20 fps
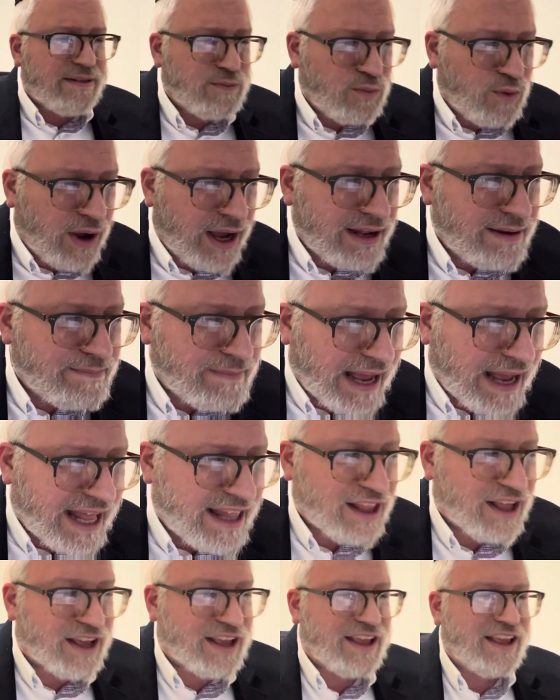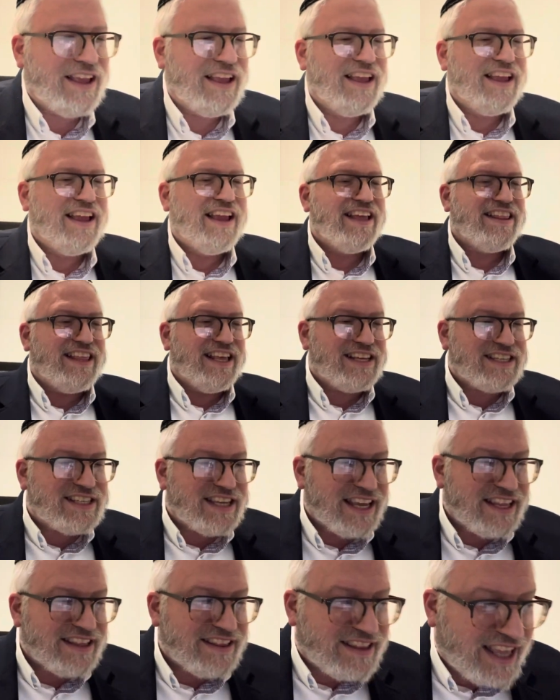one malach, this
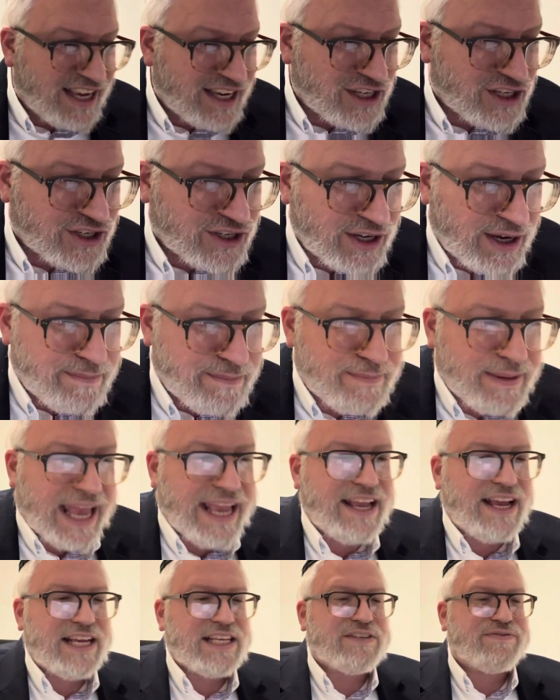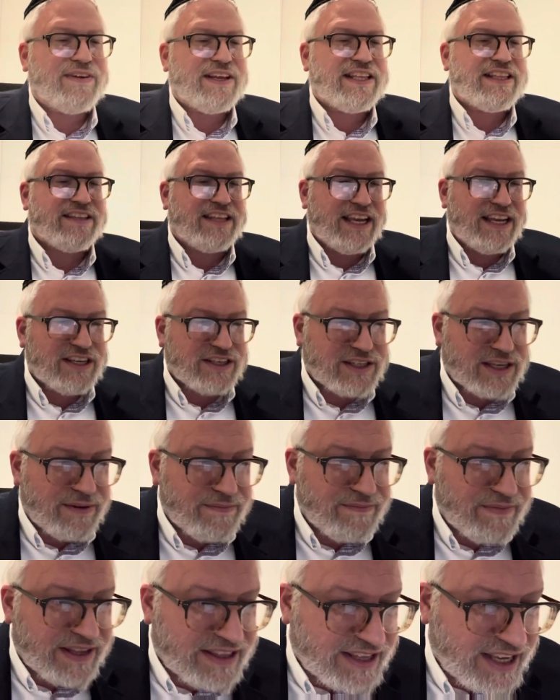tisha meyos v'tishim
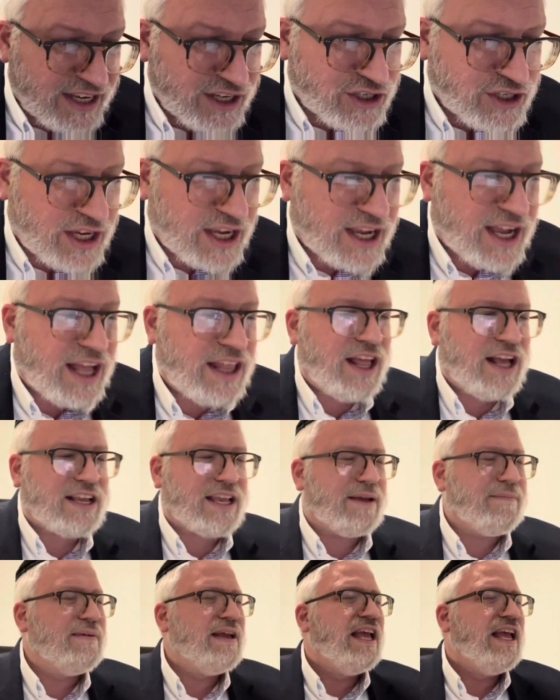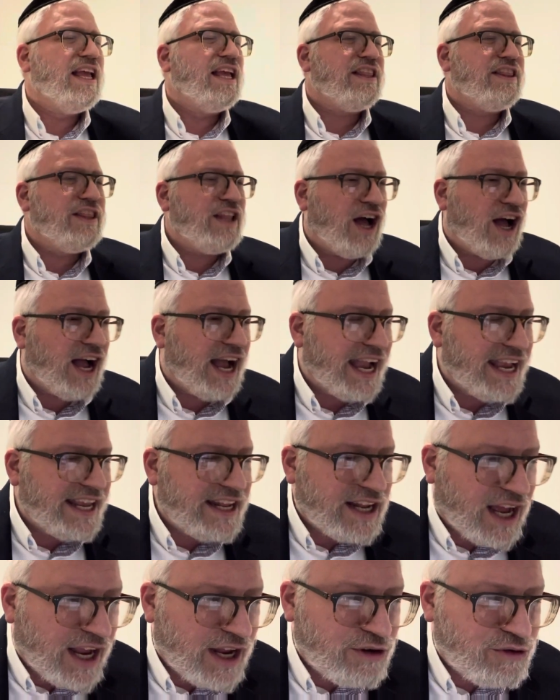v'tisha chalakim,
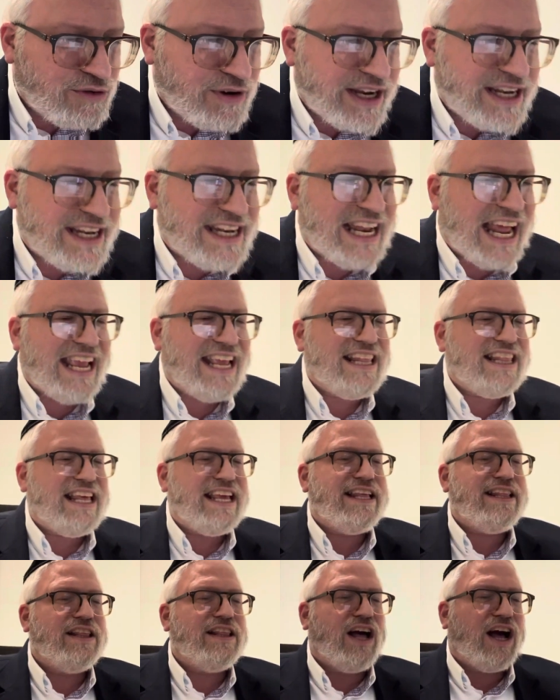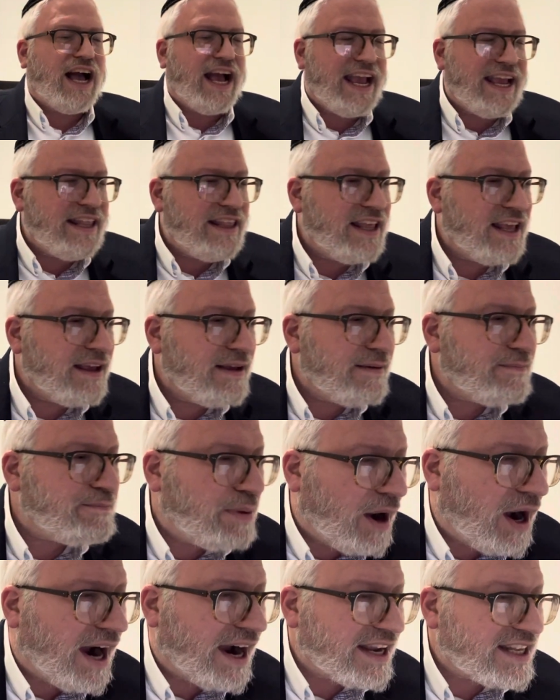999
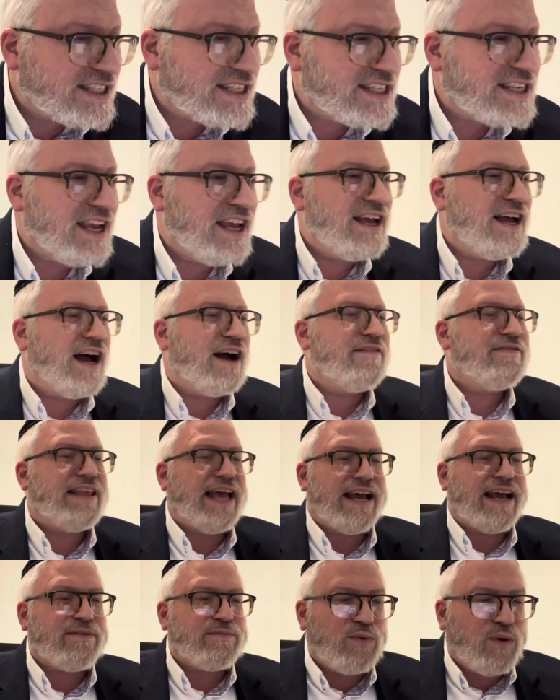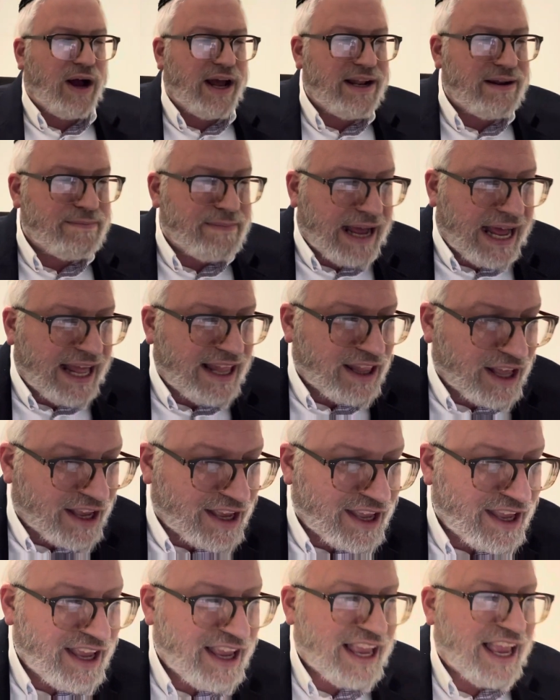parts of that one
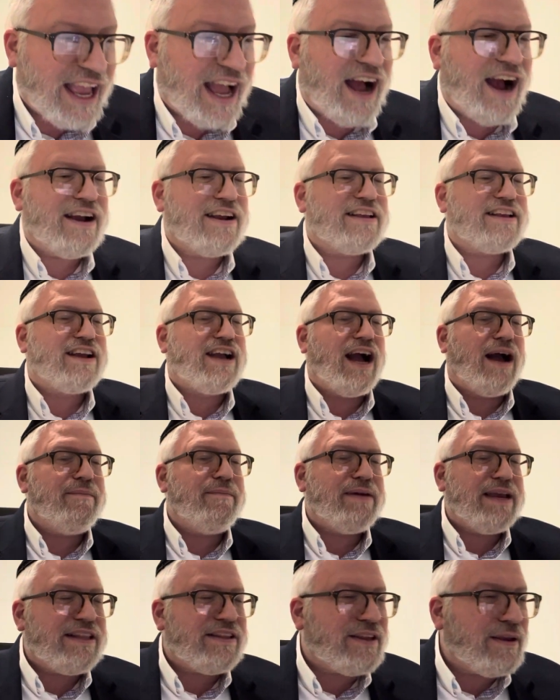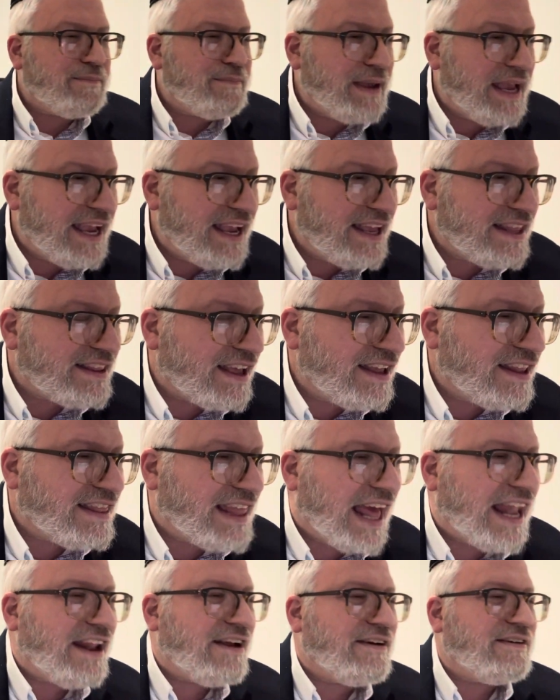malach, are coming to be,
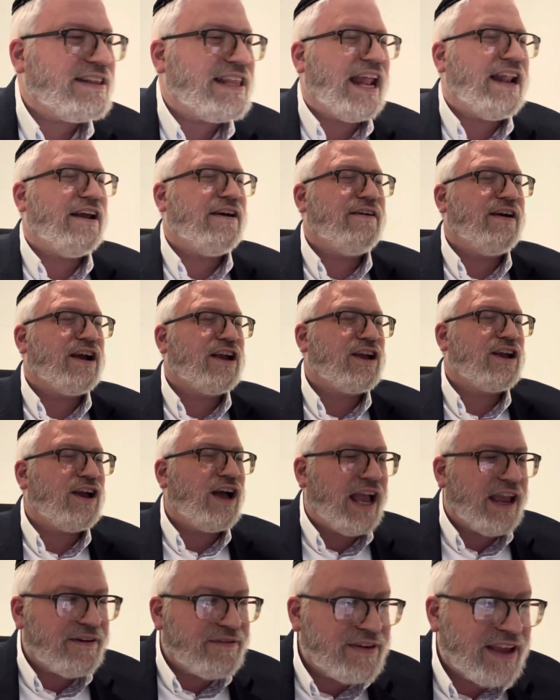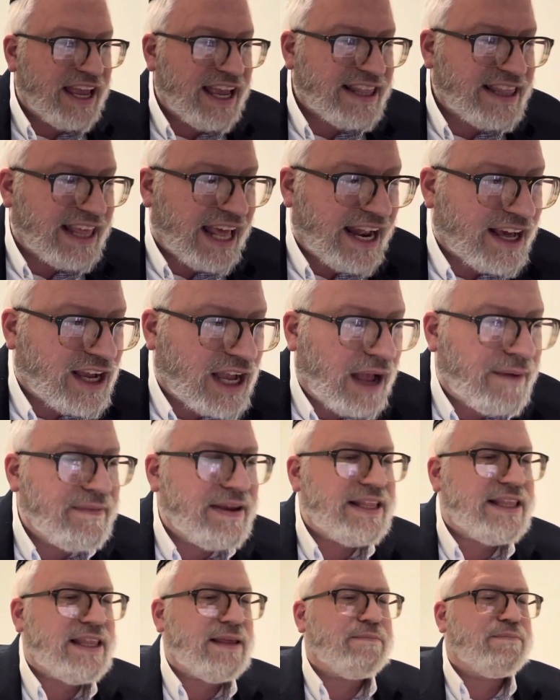that are, that are a chayv, that are
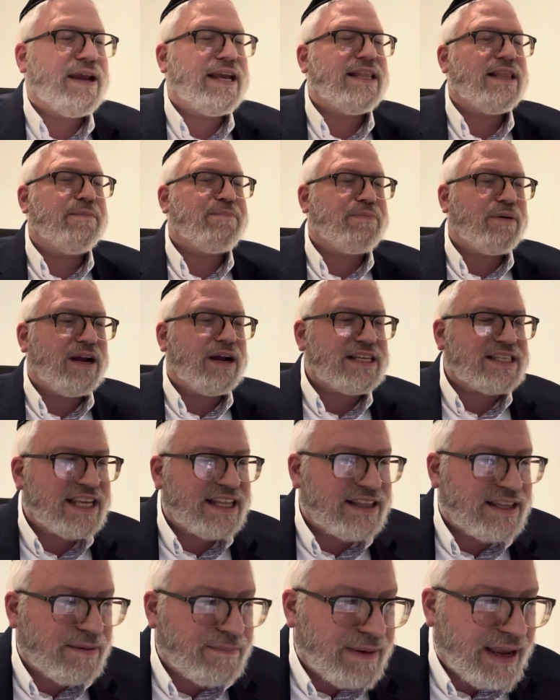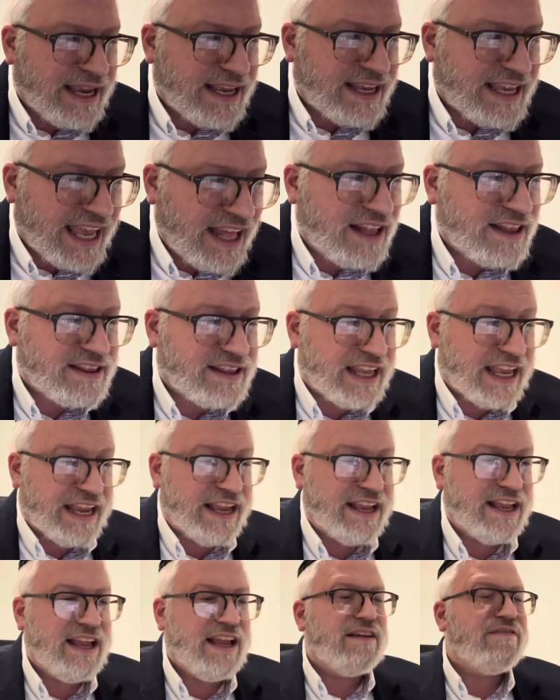coming to bring the person to be guilty.
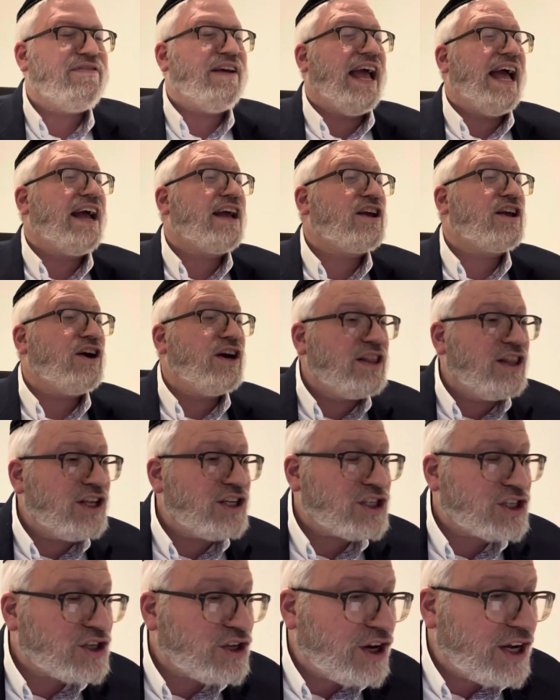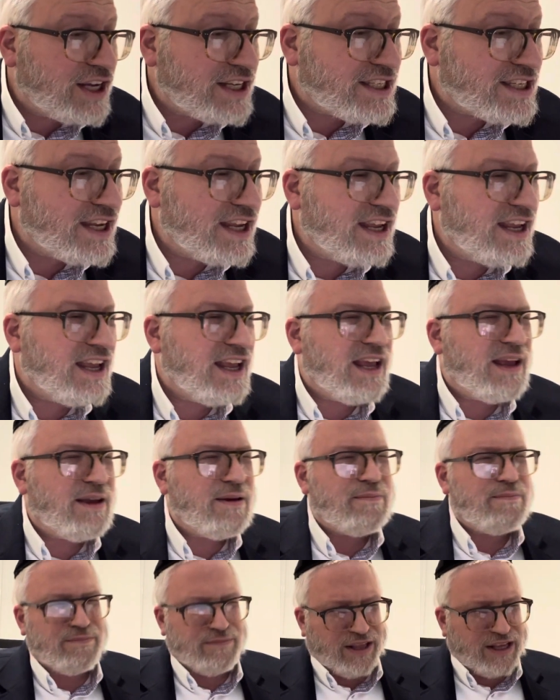Ve'echad l'schus,
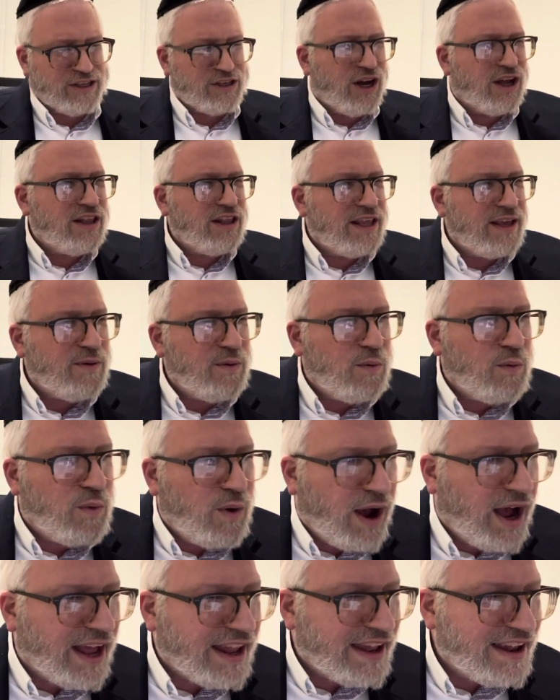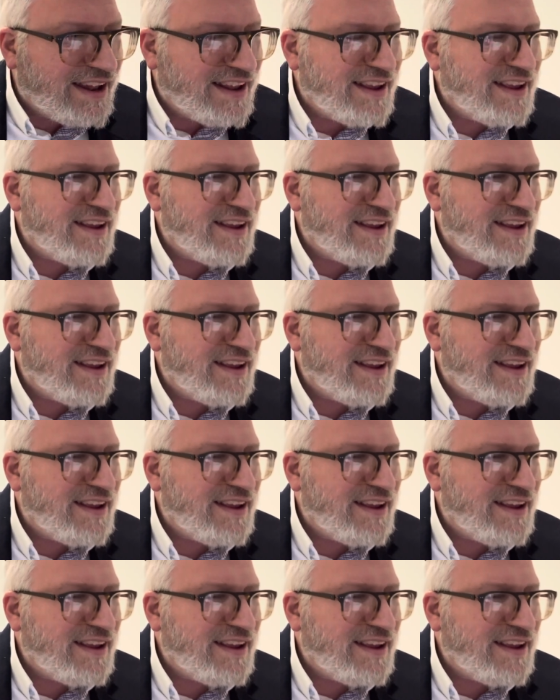there's only one,